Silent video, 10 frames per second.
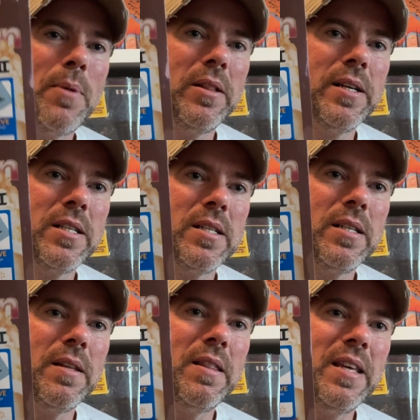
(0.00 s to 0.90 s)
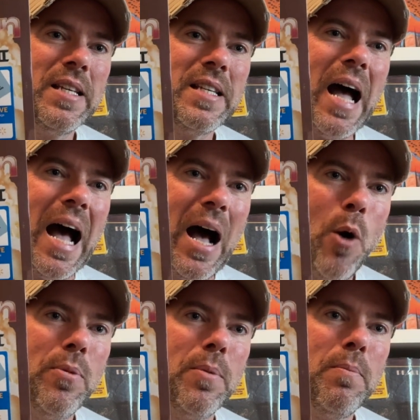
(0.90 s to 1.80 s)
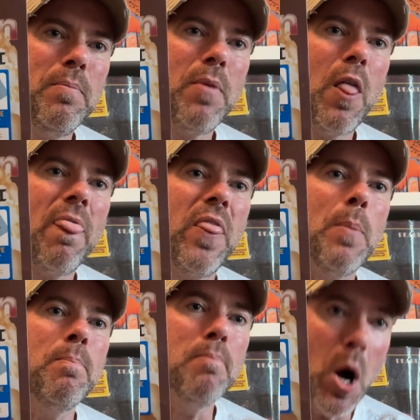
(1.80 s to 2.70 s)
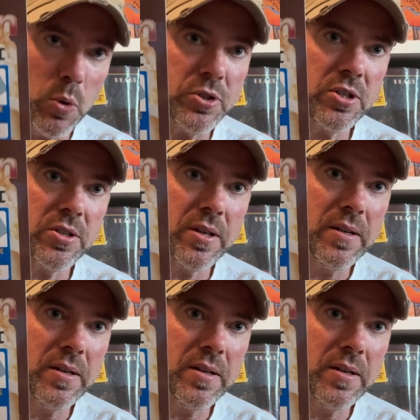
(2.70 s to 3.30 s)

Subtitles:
listened to this album the most.